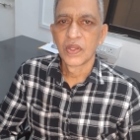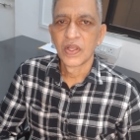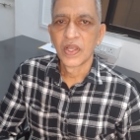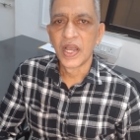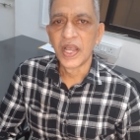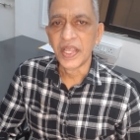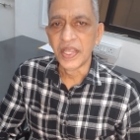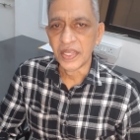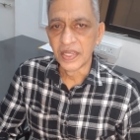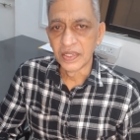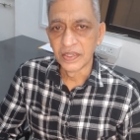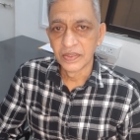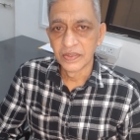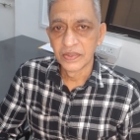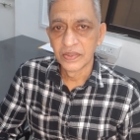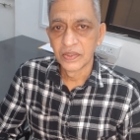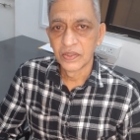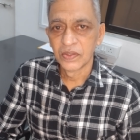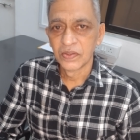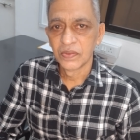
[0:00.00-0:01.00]
Hi.
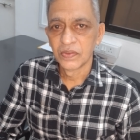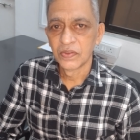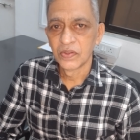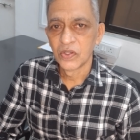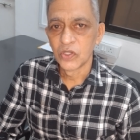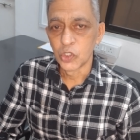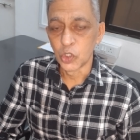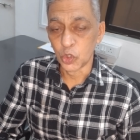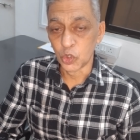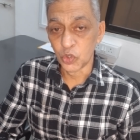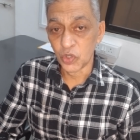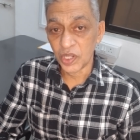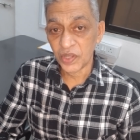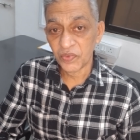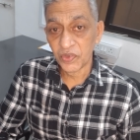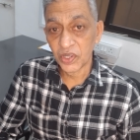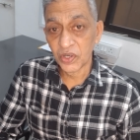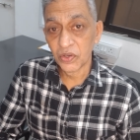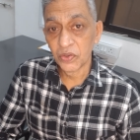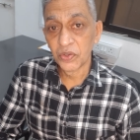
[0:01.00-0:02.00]
So today
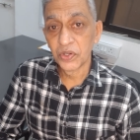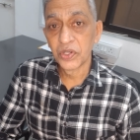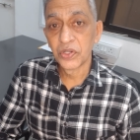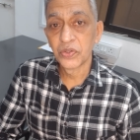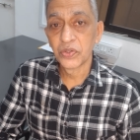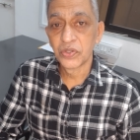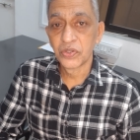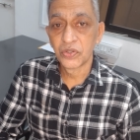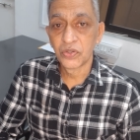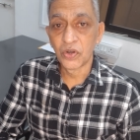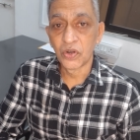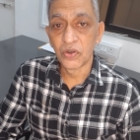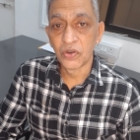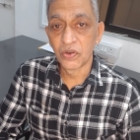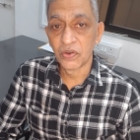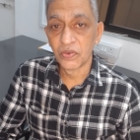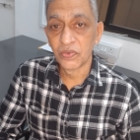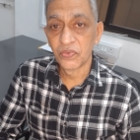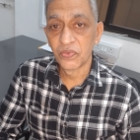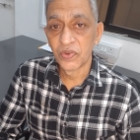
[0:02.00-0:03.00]
we are going to talk
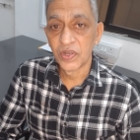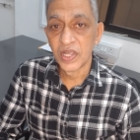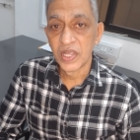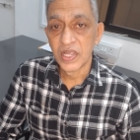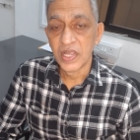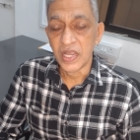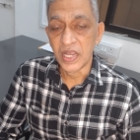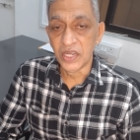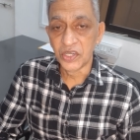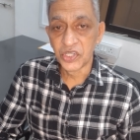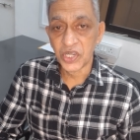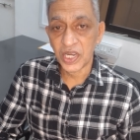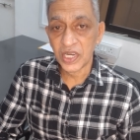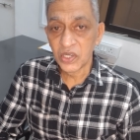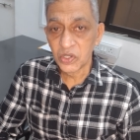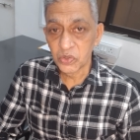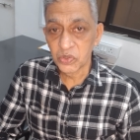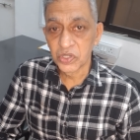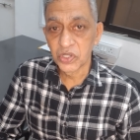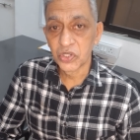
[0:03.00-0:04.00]
of Agile
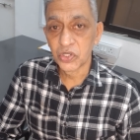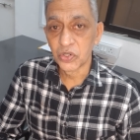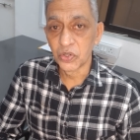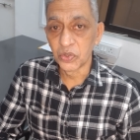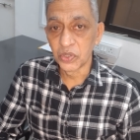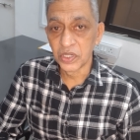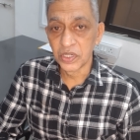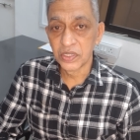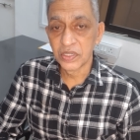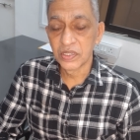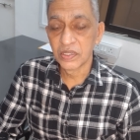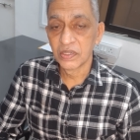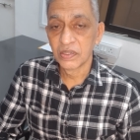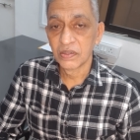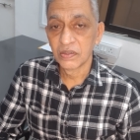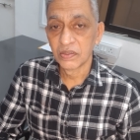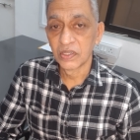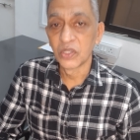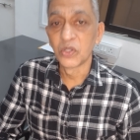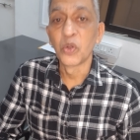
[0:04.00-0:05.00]
user stories,
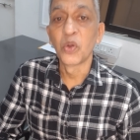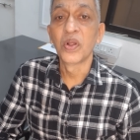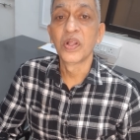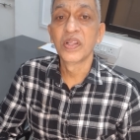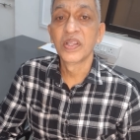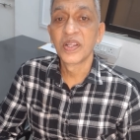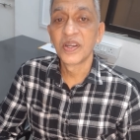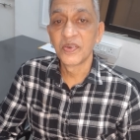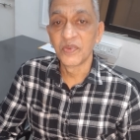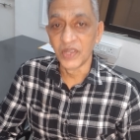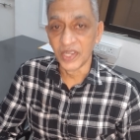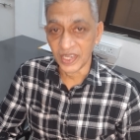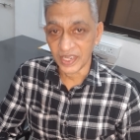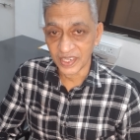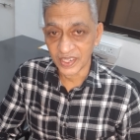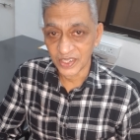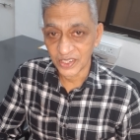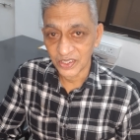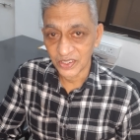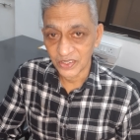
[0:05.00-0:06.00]
the Dhurandar way.
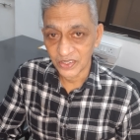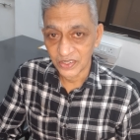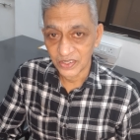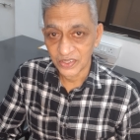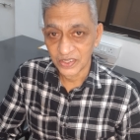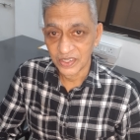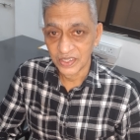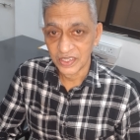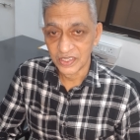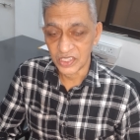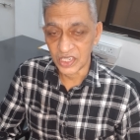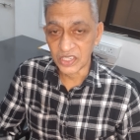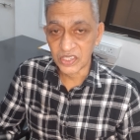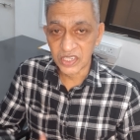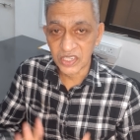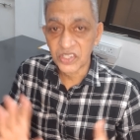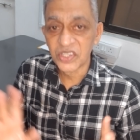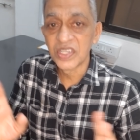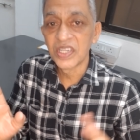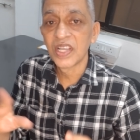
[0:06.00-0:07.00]
Just
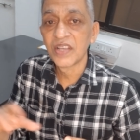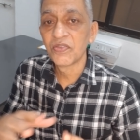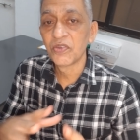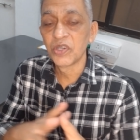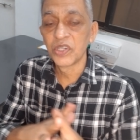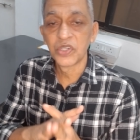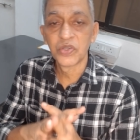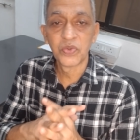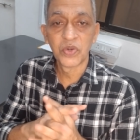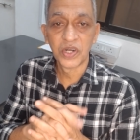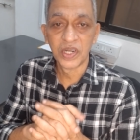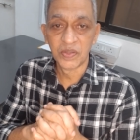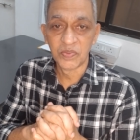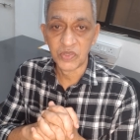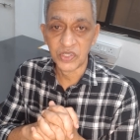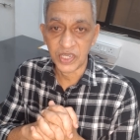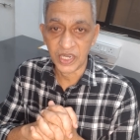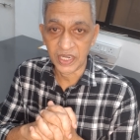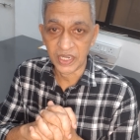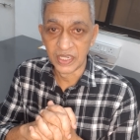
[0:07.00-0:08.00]
listen carefully to what I'm
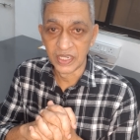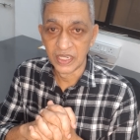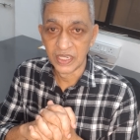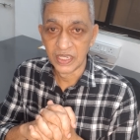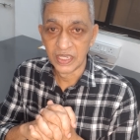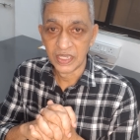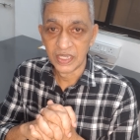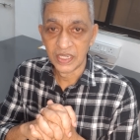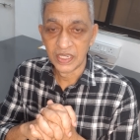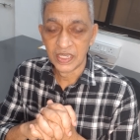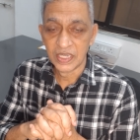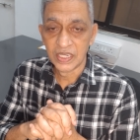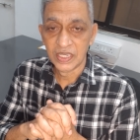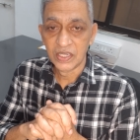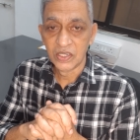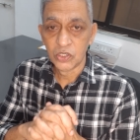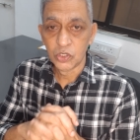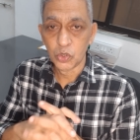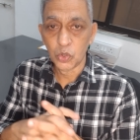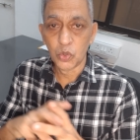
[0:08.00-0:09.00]
saying.
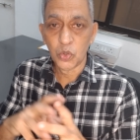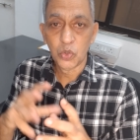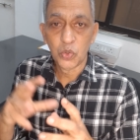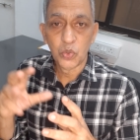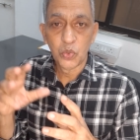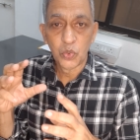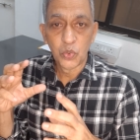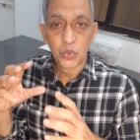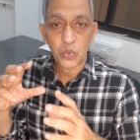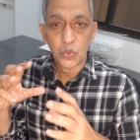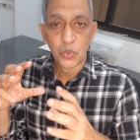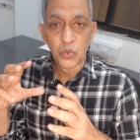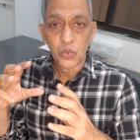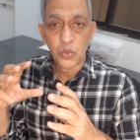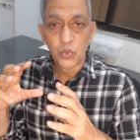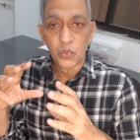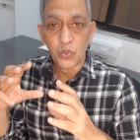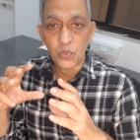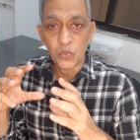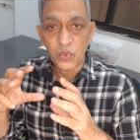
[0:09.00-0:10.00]
So
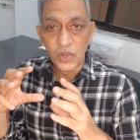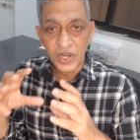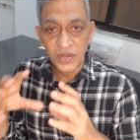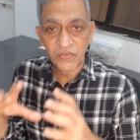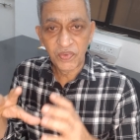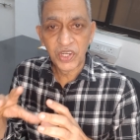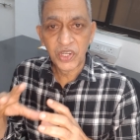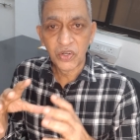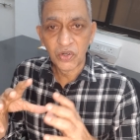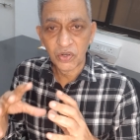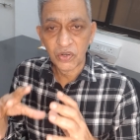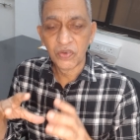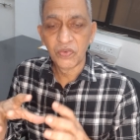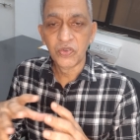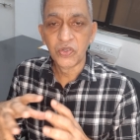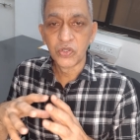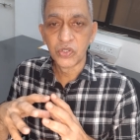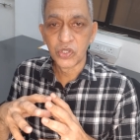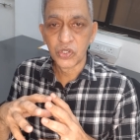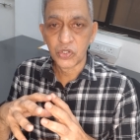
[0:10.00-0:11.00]
when we talk of
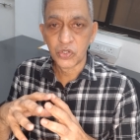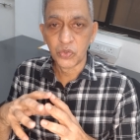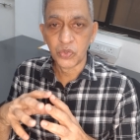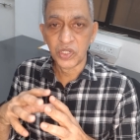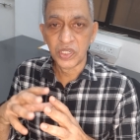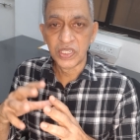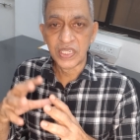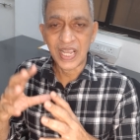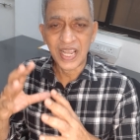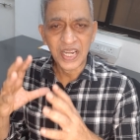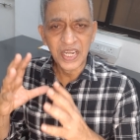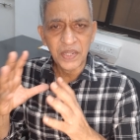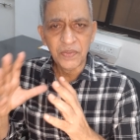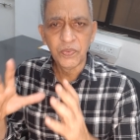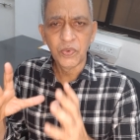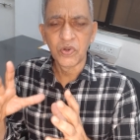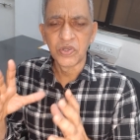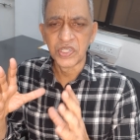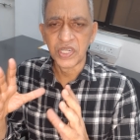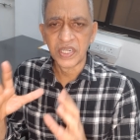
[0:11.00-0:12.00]
user stories, any
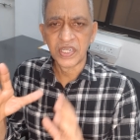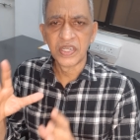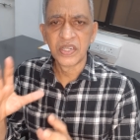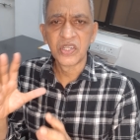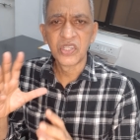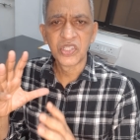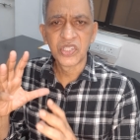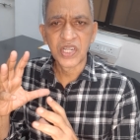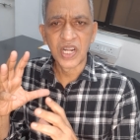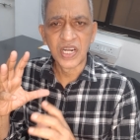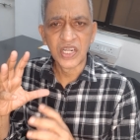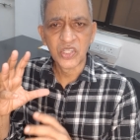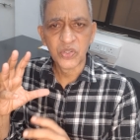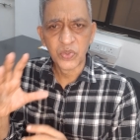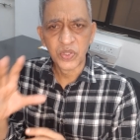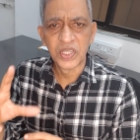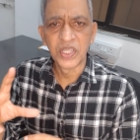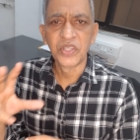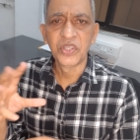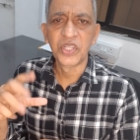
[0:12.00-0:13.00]
project, it starts
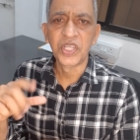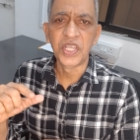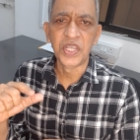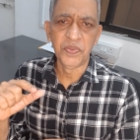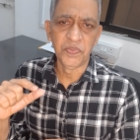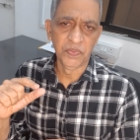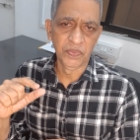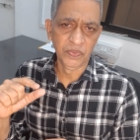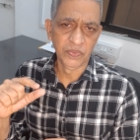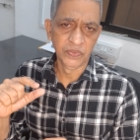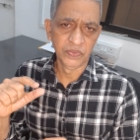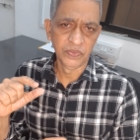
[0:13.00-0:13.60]
with a theme.